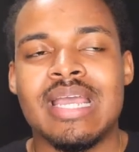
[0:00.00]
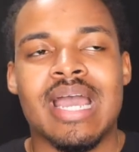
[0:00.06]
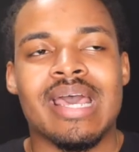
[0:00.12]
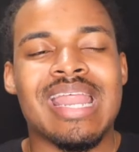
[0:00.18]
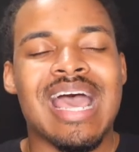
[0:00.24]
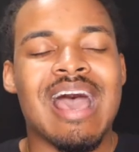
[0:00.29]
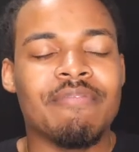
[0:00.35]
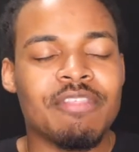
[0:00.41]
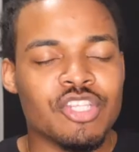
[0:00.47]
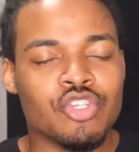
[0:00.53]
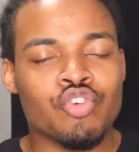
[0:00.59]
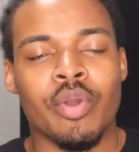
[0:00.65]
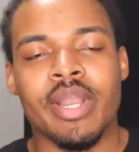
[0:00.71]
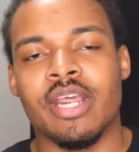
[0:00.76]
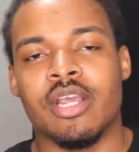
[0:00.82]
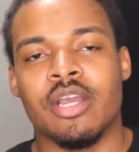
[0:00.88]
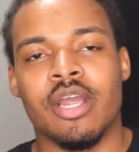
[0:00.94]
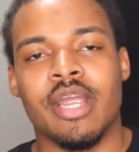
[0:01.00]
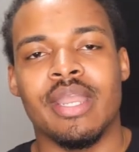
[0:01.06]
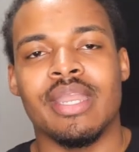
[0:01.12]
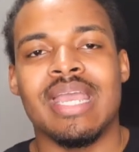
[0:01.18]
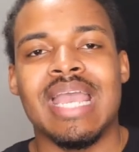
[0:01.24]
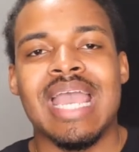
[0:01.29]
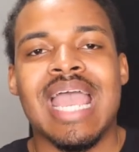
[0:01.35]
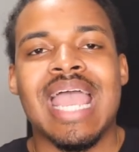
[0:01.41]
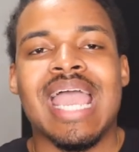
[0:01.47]
And I have this credit card
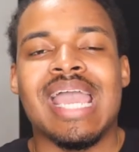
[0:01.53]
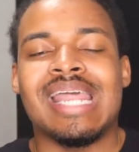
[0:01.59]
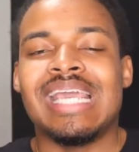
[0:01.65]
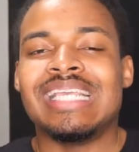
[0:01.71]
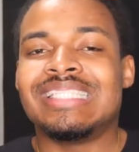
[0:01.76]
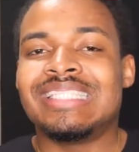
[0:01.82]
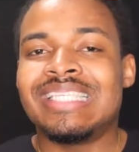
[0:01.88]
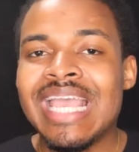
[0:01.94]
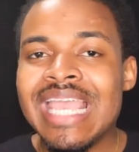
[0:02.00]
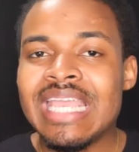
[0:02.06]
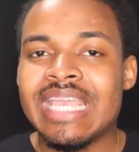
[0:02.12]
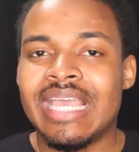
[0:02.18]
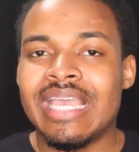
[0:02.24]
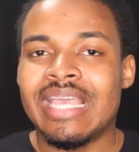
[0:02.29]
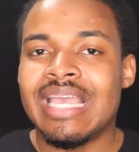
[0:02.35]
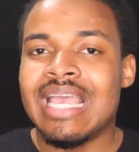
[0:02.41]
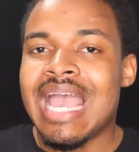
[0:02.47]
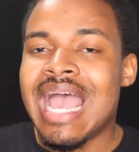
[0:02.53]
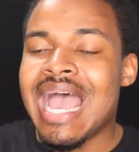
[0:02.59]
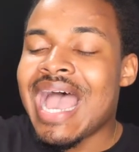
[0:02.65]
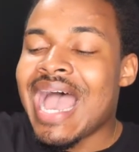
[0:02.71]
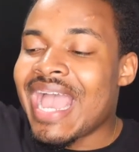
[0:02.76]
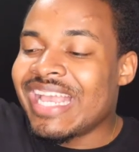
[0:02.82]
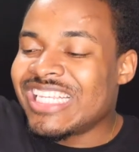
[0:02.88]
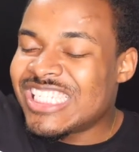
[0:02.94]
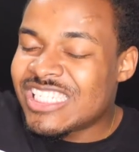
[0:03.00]
and I take it,
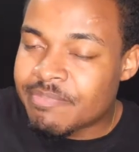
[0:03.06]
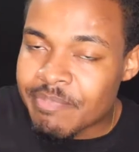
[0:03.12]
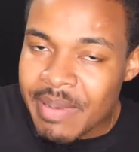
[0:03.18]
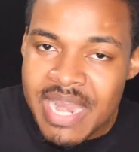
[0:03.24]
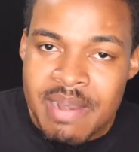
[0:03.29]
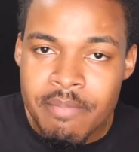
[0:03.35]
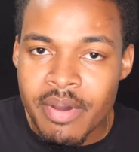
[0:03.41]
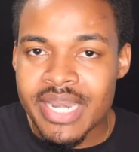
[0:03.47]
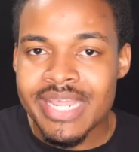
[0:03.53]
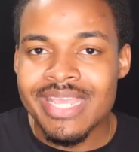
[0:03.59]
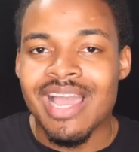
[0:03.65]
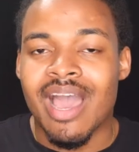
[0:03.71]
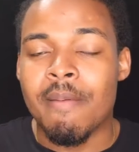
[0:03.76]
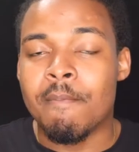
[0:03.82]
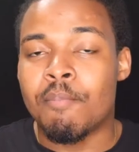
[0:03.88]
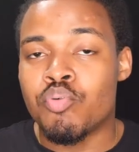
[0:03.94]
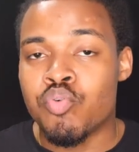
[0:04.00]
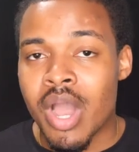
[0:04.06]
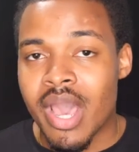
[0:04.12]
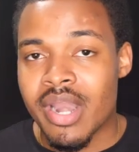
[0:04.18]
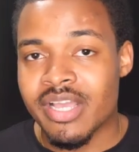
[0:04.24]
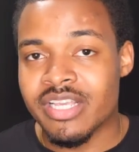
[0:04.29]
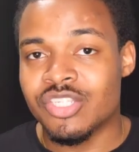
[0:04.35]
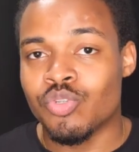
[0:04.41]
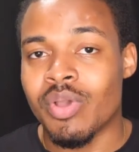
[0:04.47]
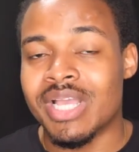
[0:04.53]
I spend money on
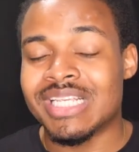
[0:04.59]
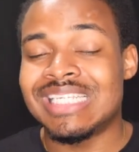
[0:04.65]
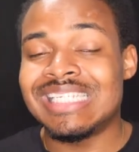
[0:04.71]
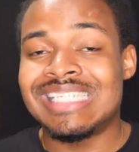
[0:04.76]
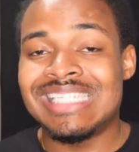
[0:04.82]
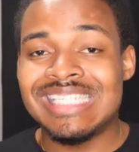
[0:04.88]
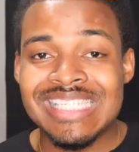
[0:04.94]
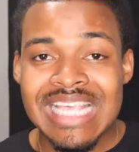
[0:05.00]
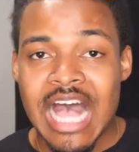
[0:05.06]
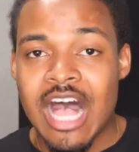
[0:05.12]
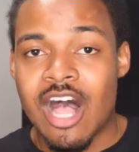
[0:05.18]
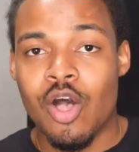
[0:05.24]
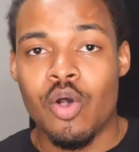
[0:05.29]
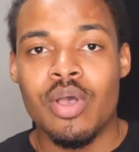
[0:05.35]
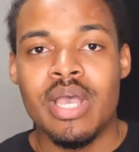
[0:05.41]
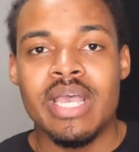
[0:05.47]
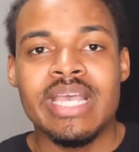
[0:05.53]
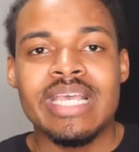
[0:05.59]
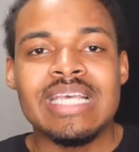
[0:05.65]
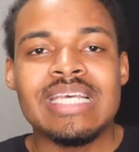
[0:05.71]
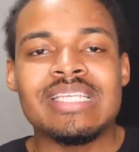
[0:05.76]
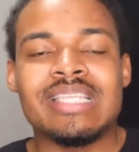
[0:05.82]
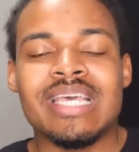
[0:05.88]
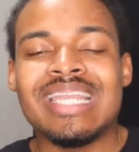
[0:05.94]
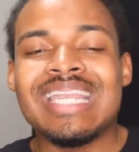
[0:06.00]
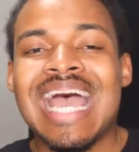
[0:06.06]
products to actually sell
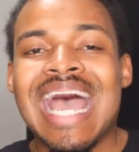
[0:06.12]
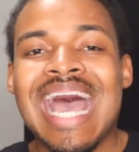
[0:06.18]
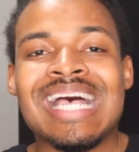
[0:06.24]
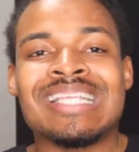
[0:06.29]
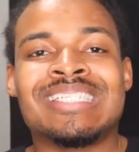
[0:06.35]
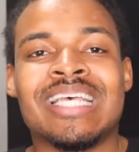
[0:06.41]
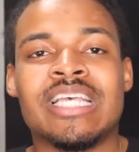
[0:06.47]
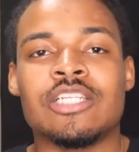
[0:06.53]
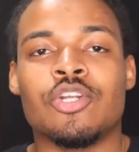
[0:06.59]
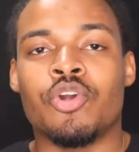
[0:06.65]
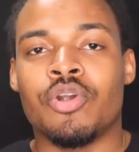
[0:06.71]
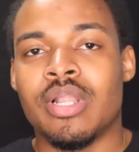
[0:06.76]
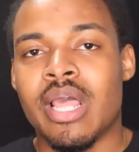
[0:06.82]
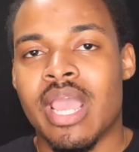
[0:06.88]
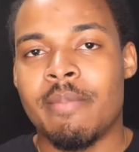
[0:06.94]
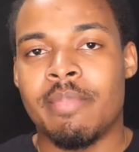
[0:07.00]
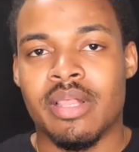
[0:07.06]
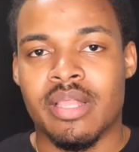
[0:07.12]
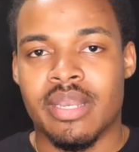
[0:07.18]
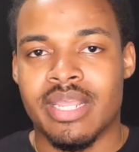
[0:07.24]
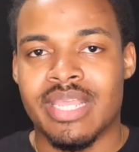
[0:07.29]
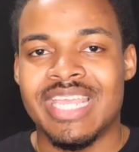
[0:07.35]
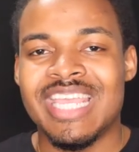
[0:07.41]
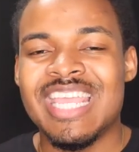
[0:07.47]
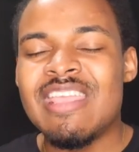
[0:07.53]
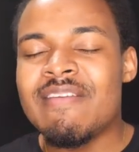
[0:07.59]
is that an asset or a
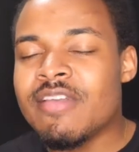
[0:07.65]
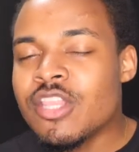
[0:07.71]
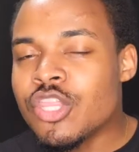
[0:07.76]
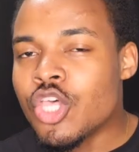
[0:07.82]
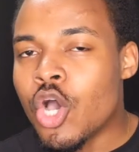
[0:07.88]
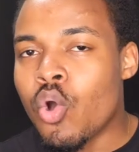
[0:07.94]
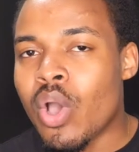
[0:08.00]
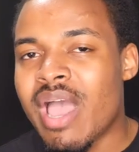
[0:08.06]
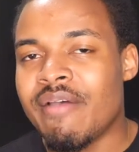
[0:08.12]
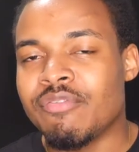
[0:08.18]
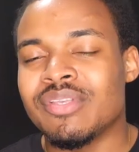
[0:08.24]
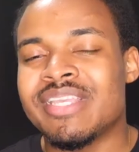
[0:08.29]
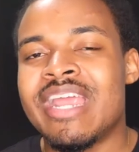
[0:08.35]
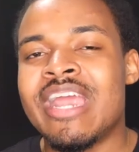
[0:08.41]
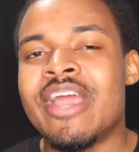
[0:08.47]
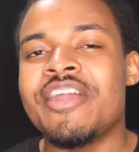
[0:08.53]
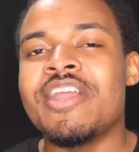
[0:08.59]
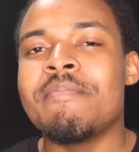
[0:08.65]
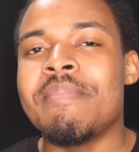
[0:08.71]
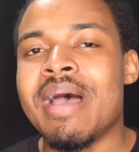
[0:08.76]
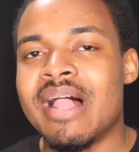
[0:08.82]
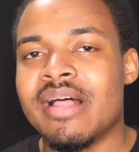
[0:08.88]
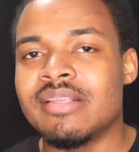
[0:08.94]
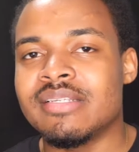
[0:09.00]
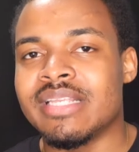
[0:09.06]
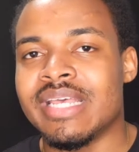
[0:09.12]
liability? Even though I have to carry a
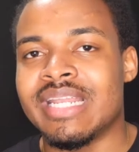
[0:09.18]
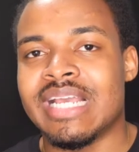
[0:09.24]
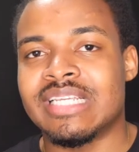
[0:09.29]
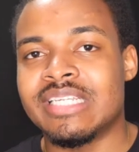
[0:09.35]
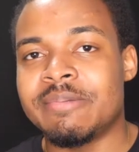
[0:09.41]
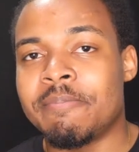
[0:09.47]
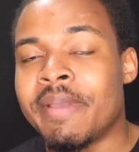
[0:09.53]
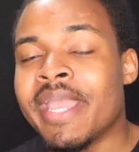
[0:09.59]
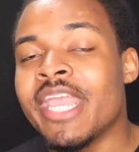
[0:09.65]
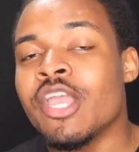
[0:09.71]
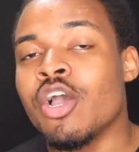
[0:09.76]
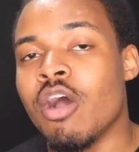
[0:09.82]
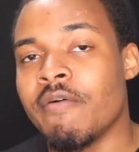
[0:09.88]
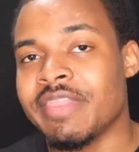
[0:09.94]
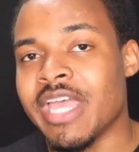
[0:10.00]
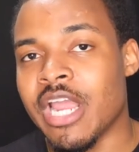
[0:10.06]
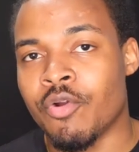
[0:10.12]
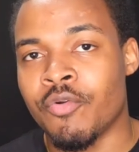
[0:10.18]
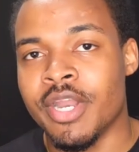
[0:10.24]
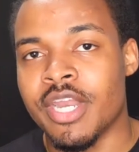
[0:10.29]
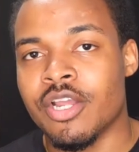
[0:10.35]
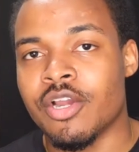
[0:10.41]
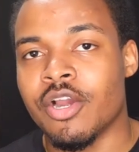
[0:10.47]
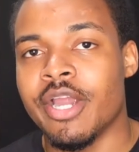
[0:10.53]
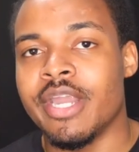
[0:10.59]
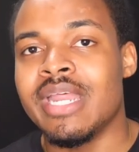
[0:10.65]
balance and actually pay off that
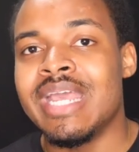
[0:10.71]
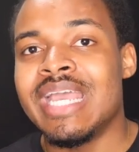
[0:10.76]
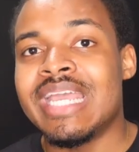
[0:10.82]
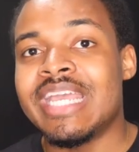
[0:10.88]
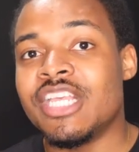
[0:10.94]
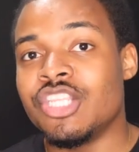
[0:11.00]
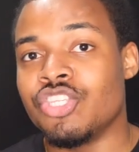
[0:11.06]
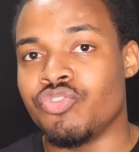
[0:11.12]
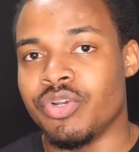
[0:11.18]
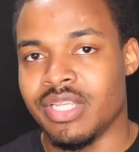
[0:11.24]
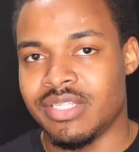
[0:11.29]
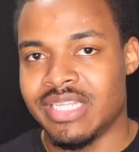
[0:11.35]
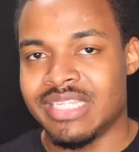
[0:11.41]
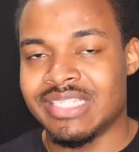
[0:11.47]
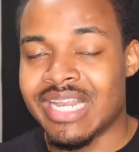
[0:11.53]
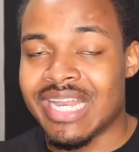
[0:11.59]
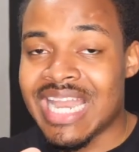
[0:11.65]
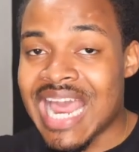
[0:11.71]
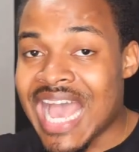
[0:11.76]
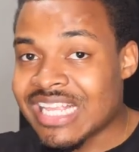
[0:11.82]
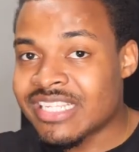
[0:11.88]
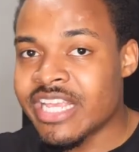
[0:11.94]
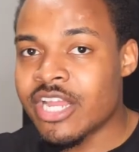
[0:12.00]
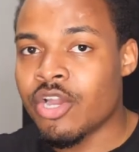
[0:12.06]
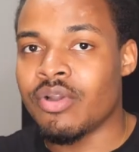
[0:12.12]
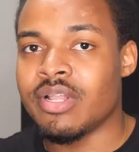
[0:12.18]
credit card interest. Is that an
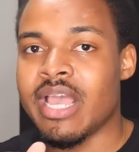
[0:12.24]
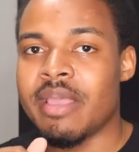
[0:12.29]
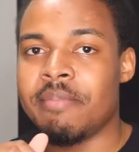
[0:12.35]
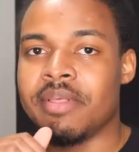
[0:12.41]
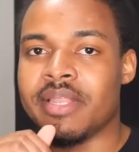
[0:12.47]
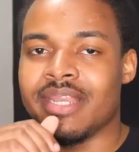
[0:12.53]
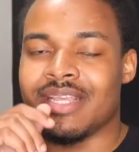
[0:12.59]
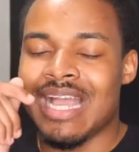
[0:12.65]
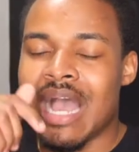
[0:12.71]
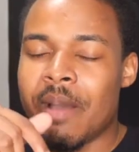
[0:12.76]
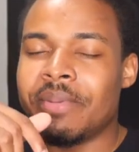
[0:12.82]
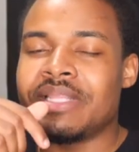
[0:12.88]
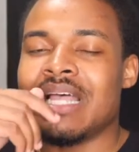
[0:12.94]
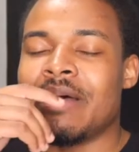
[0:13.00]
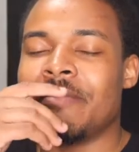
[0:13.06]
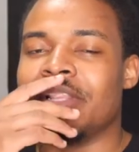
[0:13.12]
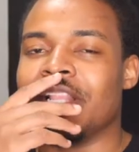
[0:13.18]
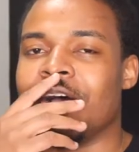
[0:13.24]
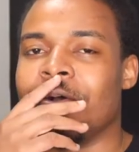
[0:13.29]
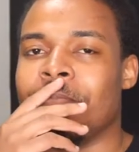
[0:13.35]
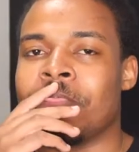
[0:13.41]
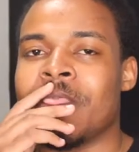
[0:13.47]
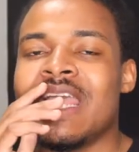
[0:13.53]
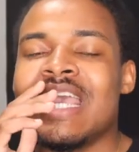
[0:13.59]
asset or a liability? Comment down below.